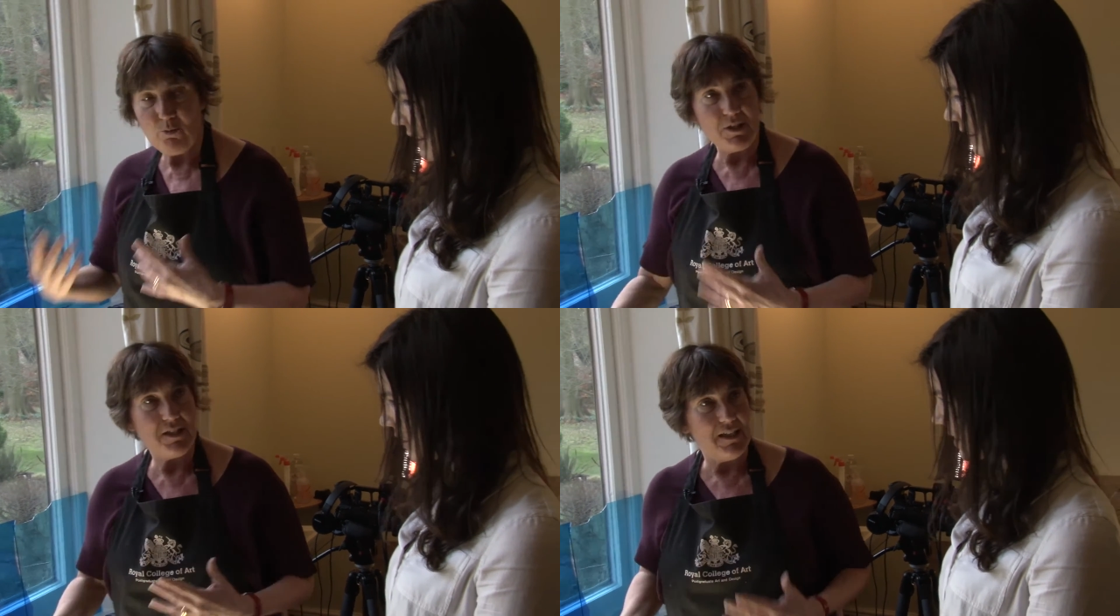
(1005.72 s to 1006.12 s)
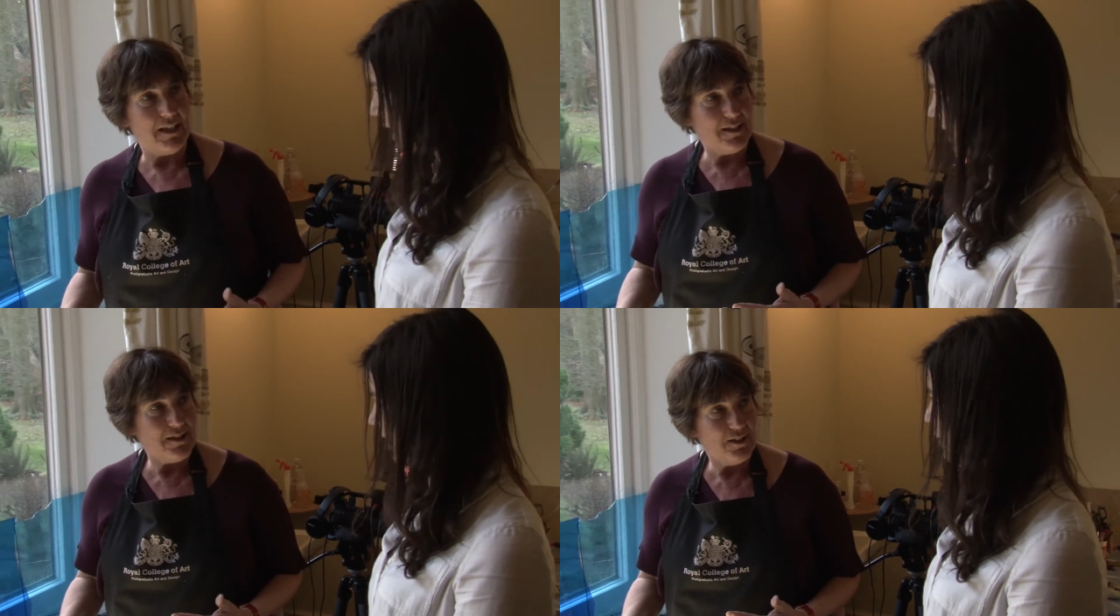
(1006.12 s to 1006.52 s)
movement
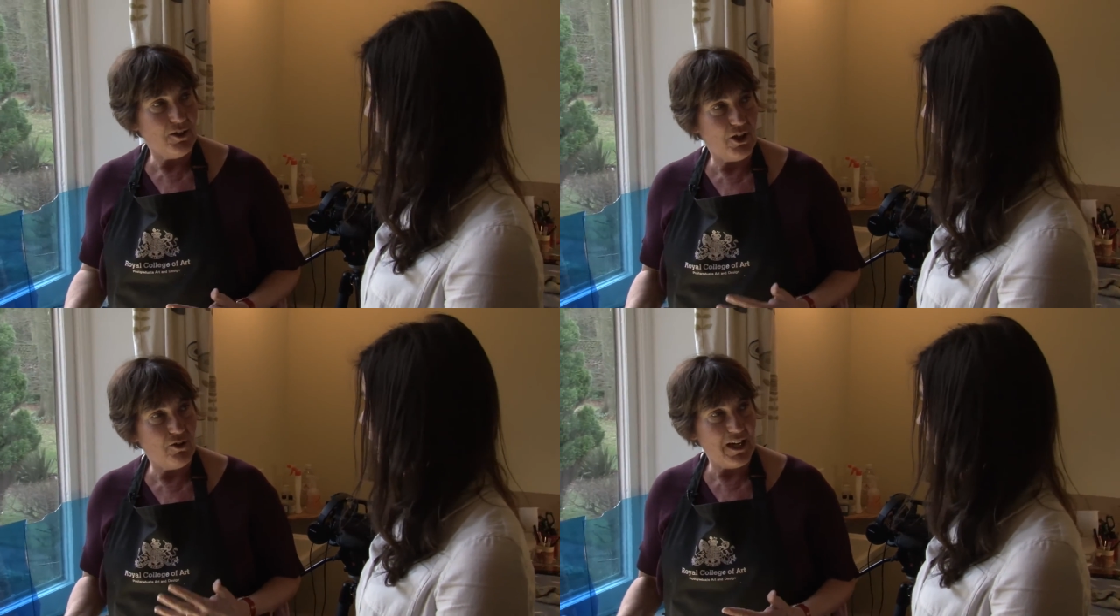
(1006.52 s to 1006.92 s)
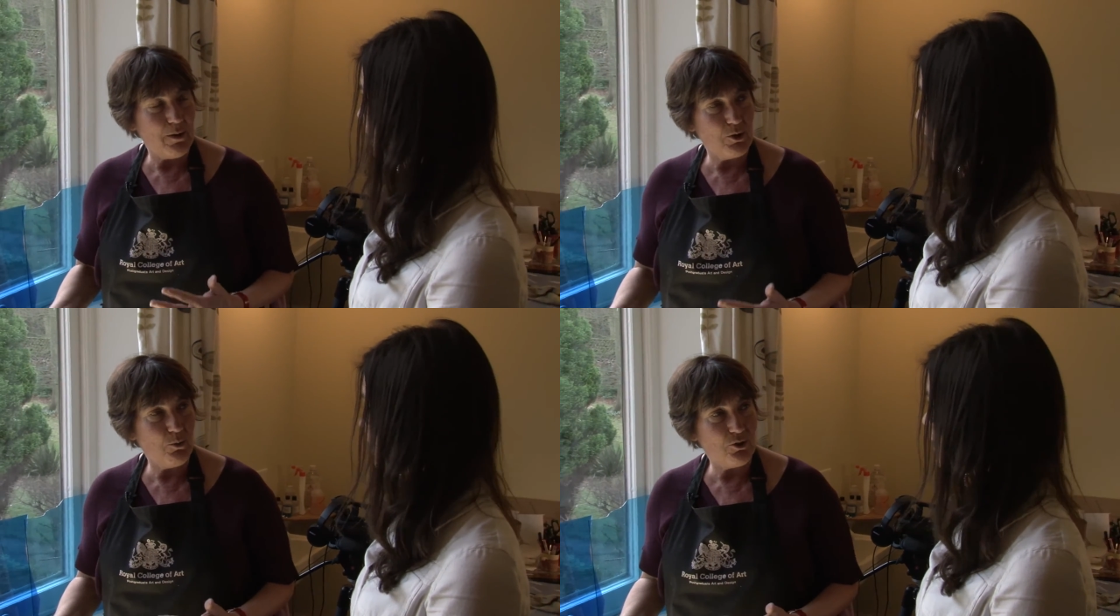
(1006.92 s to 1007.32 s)
in it, you know,
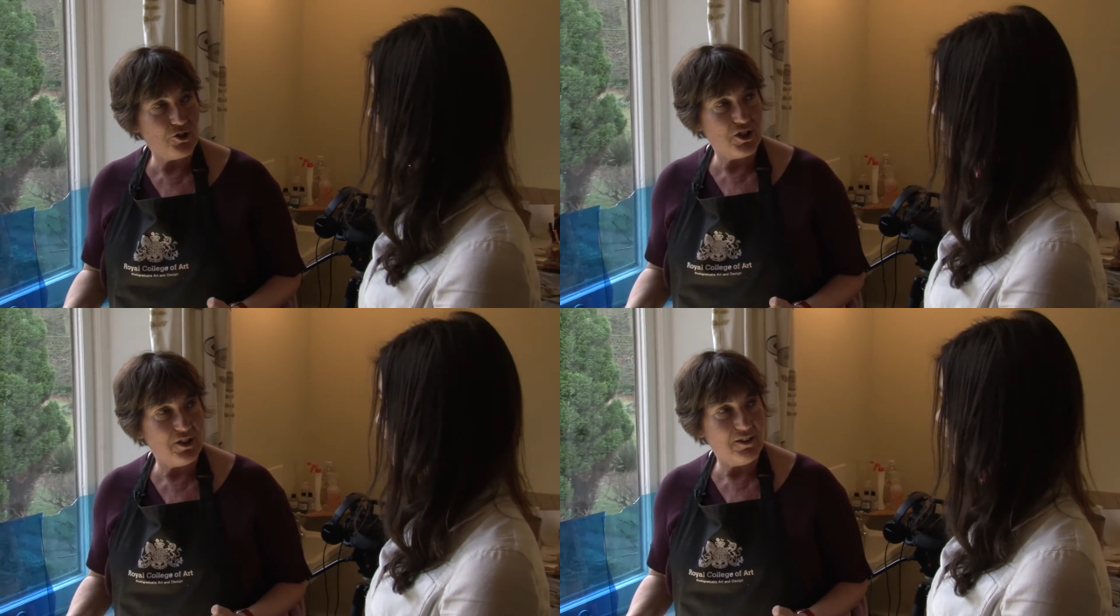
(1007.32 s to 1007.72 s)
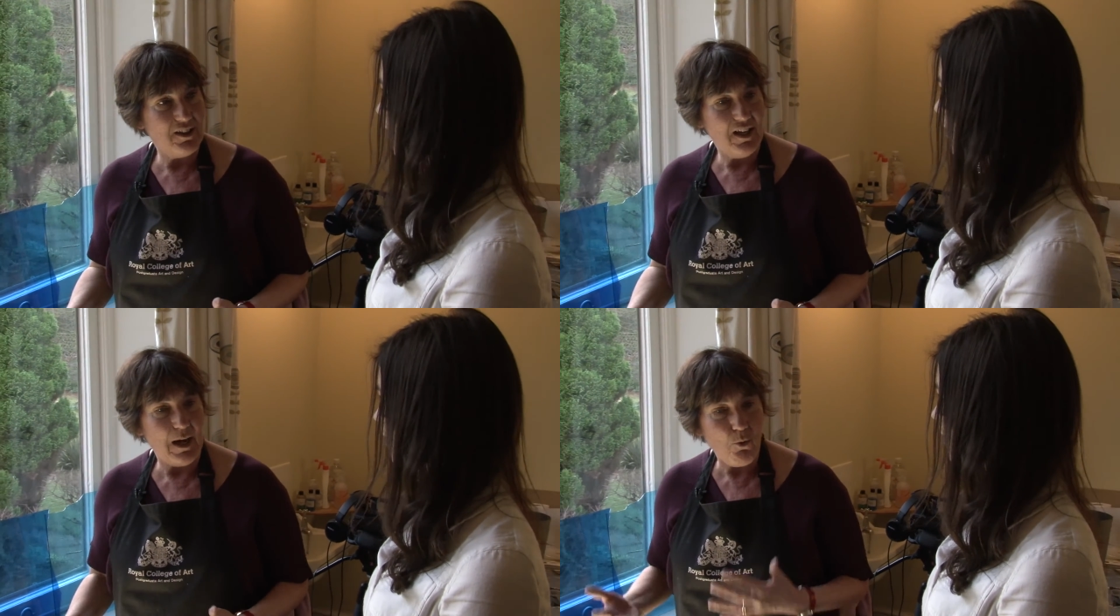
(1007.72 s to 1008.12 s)
that I would want to...